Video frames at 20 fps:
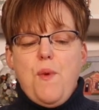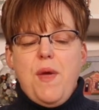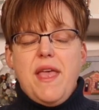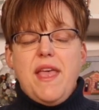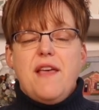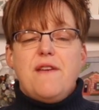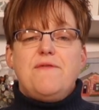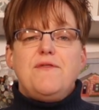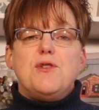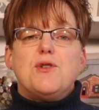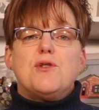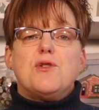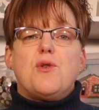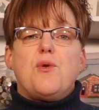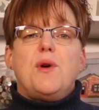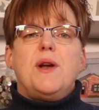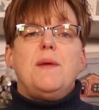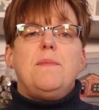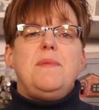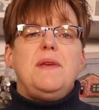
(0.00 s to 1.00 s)
if you're
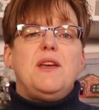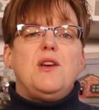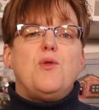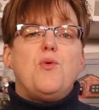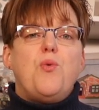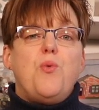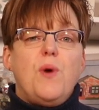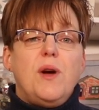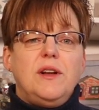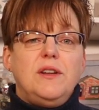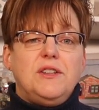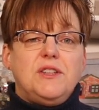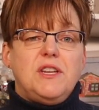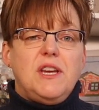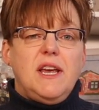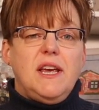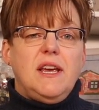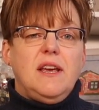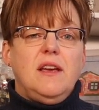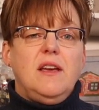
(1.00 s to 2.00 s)
going to be
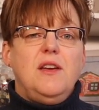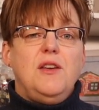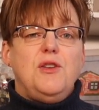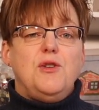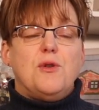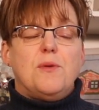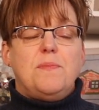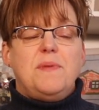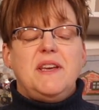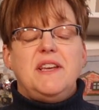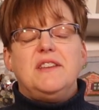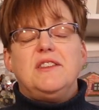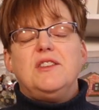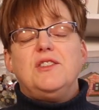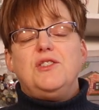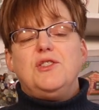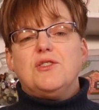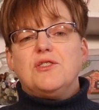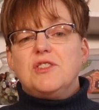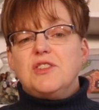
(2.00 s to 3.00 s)
quilting your
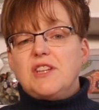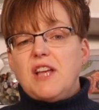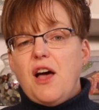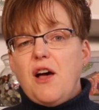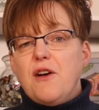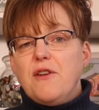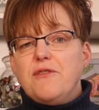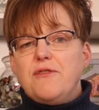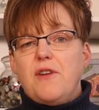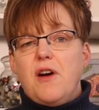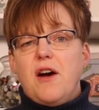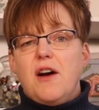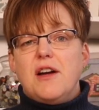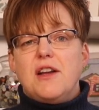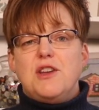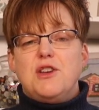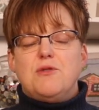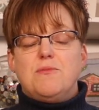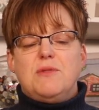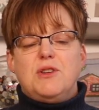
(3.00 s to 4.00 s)
pieces yourself
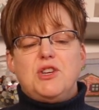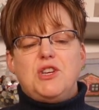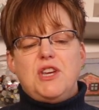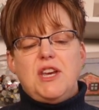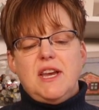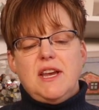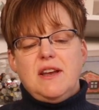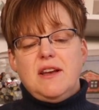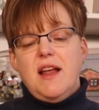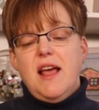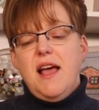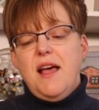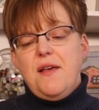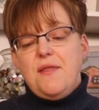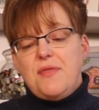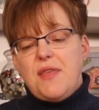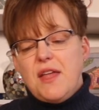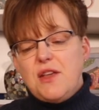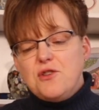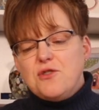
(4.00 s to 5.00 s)
on your machine,
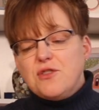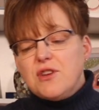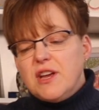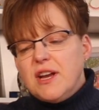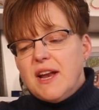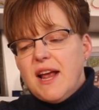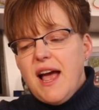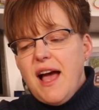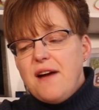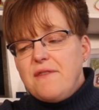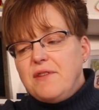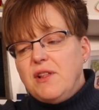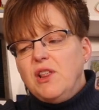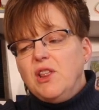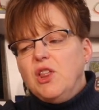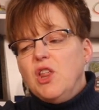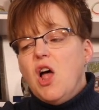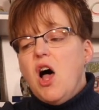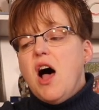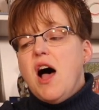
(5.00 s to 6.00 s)
then you're gonna have a
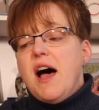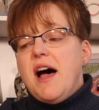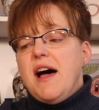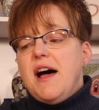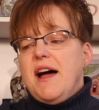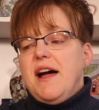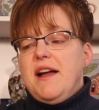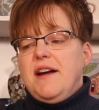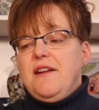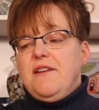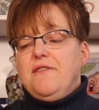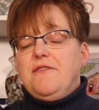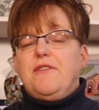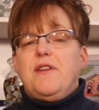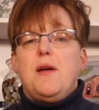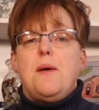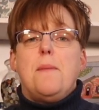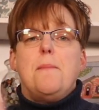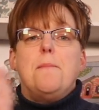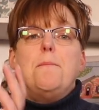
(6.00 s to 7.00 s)
lot of
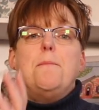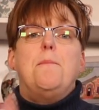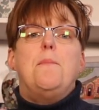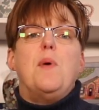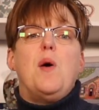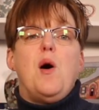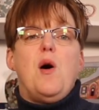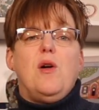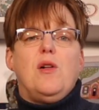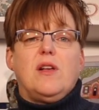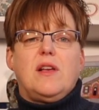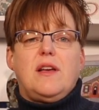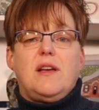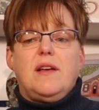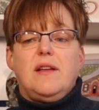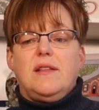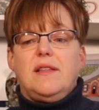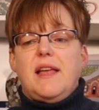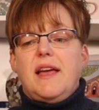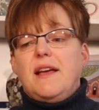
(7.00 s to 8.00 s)
bulk
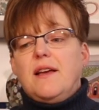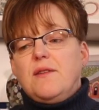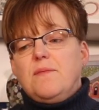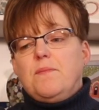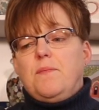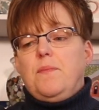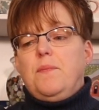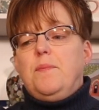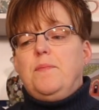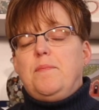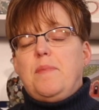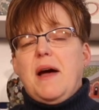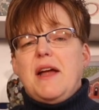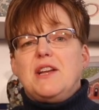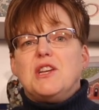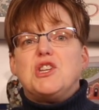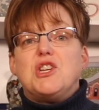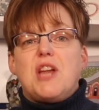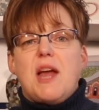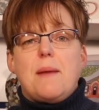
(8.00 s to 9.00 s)
like
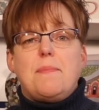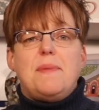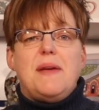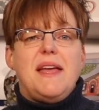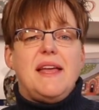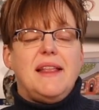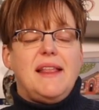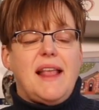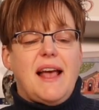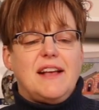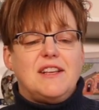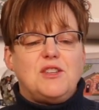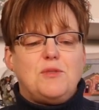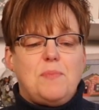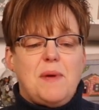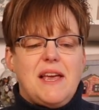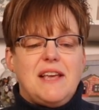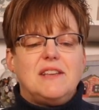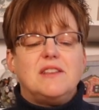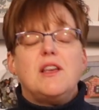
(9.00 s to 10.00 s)
bunched up in that
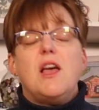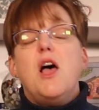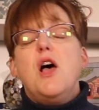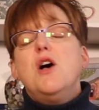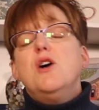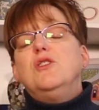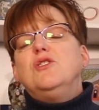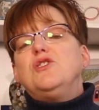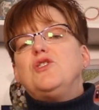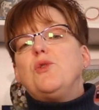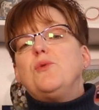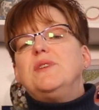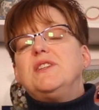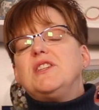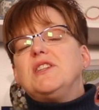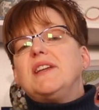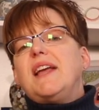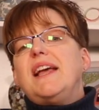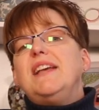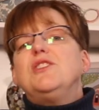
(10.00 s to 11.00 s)
space. So it's
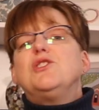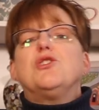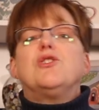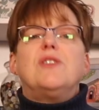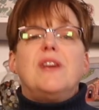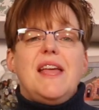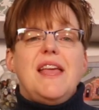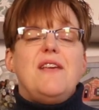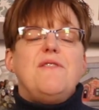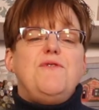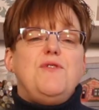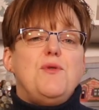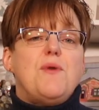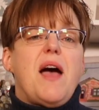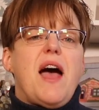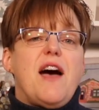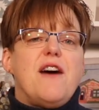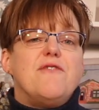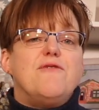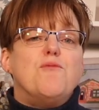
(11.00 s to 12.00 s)
nicer if you
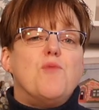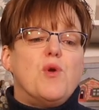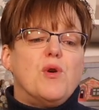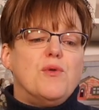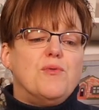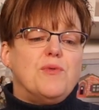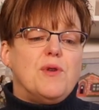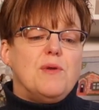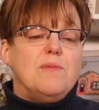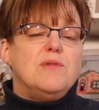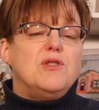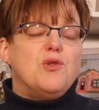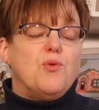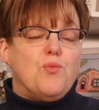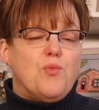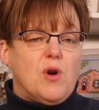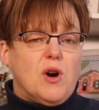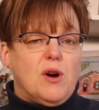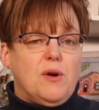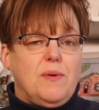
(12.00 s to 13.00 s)
have more room to
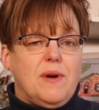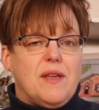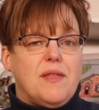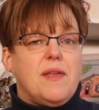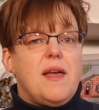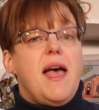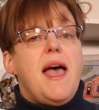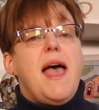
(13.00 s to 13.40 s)
work with.